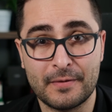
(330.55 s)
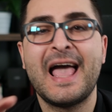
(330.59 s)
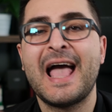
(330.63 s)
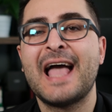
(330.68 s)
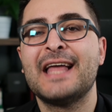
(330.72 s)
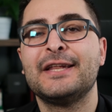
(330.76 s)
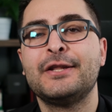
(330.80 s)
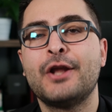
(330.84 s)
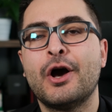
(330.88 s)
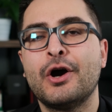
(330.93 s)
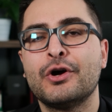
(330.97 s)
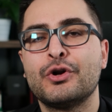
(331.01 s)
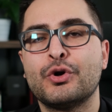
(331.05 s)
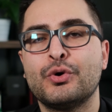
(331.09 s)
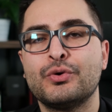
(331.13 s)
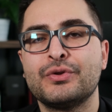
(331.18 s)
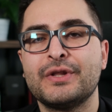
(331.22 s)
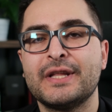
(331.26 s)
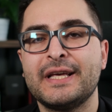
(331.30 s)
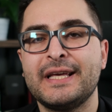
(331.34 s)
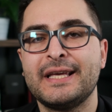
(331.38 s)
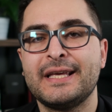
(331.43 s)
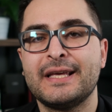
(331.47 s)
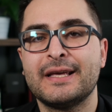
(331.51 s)
And not
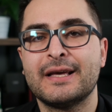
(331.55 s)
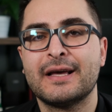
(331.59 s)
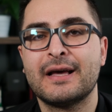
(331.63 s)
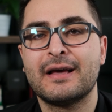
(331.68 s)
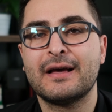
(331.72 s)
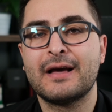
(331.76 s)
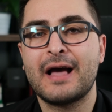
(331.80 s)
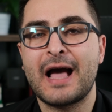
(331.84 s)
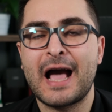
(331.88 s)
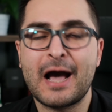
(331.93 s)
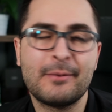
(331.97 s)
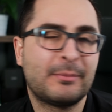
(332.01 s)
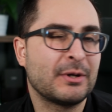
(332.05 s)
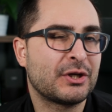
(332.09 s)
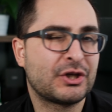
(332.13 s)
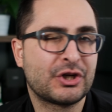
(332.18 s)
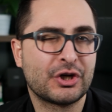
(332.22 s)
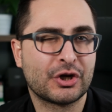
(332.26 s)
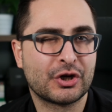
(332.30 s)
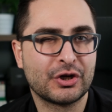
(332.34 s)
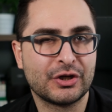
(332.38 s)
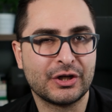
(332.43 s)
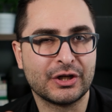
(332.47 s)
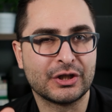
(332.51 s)
only how much
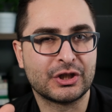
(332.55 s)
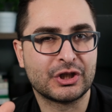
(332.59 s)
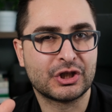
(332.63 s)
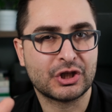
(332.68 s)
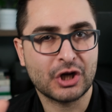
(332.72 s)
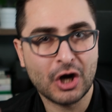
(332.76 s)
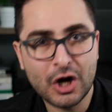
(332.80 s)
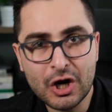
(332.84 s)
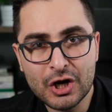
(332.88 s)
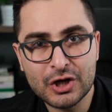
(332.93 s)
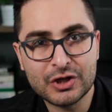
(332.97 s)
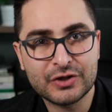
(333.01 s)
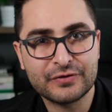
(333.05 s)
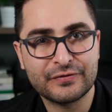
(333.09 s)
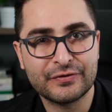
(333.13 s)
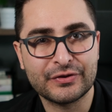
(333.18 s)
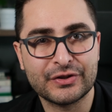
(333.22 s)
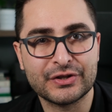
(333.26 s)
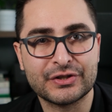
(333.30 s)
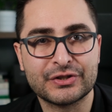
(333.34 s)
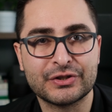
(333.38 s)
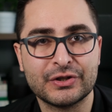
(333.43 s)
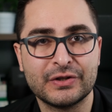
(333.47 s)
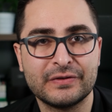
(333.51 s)
you're going to charge for
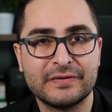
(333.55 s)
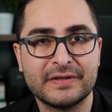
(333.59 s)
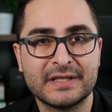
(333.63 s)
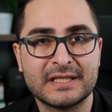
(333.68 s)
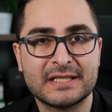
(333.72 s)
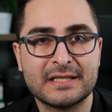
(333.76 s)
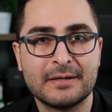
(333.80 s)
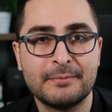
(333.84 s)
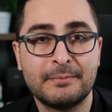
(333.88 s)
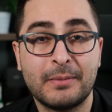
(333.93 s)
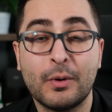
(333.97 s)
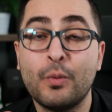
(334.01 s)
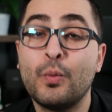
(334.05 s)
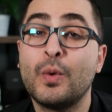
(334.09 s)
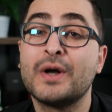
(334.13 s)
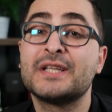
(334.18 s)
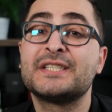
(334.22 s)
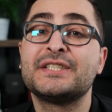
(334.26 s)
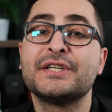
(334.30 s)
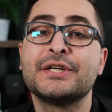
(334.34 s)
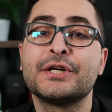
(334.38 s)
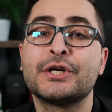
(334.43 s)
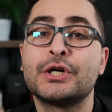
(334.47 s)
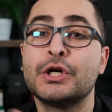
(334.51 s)
the service, but
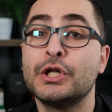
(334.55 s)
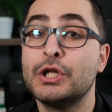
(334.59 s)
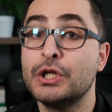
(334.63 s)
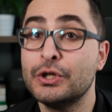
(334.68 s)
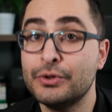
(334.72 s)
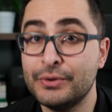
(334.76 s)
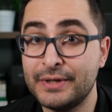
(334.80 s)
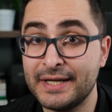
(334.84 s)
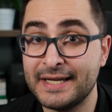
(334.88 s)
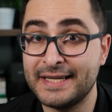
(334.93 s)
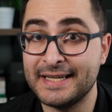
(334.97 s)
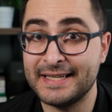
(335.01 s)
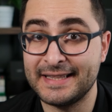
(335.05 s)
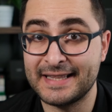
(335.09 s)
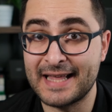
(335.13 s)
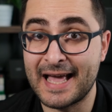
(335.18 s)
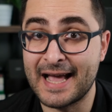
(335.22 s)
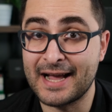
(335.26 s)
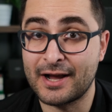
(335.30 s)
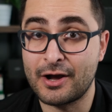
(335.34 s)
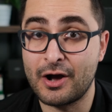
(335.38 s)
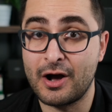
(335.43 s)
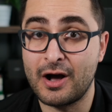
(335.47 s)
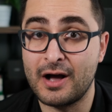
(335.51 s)
what's included in
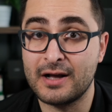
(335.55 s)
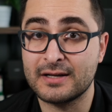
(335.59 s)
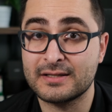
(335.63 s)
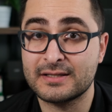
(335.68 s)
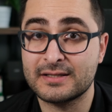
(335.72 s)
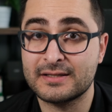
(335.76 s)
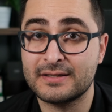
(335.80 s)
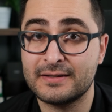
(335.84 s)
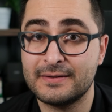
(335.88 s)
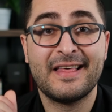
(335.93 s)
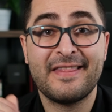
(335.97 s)
that cost.